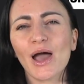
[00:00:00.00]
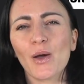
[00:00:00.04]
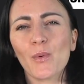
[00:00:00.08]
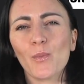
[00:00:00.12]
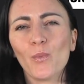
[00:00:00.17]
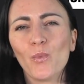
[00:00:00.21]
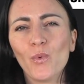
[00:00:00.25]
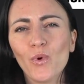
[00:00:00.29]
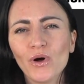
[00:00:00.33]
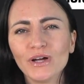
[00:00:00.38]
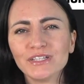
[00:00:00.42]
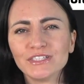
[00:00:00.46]

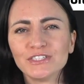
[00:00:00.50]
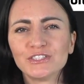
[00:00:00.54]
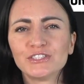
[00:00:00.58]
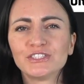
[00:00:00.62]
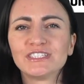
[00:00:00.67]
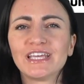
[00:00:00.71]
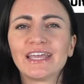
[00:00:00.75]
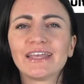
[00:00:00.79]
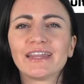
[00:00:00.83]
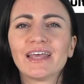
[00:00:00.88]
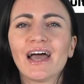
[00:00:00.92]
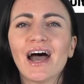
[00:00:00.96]
wanted to
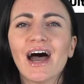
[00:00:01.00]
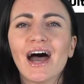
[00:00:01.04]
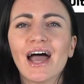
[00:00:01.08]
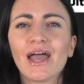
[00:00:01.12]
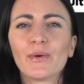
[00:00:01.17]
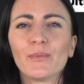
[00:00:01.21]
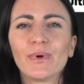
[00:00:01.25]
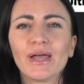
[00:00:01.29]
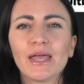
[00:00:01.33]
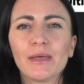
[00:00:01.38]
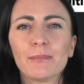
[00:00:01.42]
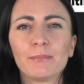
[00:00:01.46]
take the
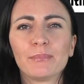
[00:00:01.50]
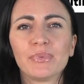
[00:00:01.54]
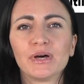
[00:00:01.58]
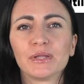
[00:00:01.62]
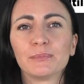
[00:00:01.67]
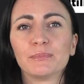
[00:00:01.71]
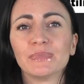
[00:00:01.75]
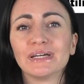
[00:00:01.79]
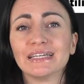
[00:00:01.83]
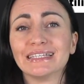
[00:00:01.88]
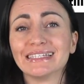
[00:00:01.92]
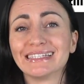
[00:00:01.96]
highway, but
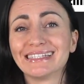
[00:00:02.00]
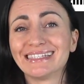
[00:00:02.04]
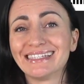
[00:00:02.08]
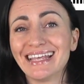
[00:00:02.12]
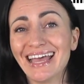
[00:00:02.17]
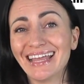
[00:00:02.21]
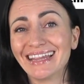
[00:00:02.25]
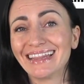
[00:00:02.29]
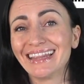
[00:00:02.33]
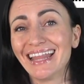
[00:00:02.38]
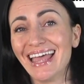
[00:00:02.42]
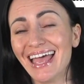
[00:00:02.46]
my
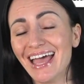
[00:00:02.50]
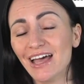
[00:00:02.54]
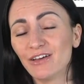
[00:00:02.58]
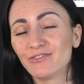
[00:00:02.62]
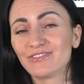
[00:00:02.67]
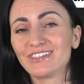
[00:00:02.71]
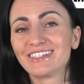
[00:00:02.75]
sat-nav